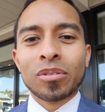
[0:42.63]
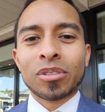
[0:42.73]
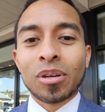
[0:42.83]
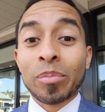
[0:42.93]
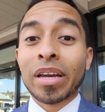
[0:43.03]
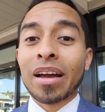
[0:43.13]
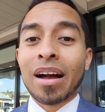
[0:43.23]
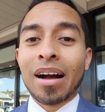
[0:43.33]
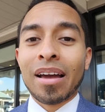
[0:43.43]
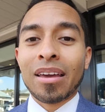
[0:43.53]
something
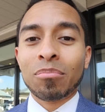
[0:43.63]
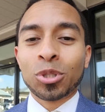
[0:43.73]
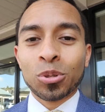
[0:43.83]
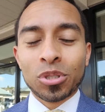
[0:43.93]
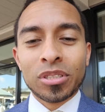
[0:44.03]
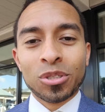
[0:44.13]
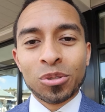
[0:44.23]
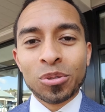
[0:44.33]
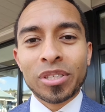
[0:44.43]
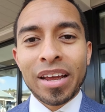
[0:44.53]
I am choosing
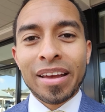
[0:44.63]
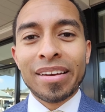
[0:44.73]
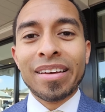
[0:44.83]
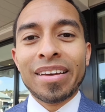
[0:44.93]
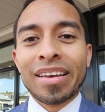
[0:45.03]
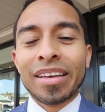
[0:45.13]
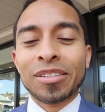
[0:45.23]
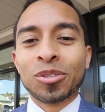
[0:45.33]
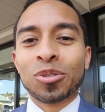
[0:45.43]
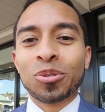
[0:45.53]
to do today
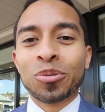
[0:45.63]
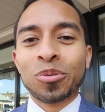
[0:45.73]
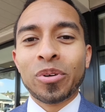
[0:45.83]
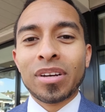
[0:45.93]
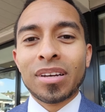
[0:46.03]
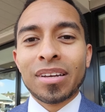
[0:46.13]
is to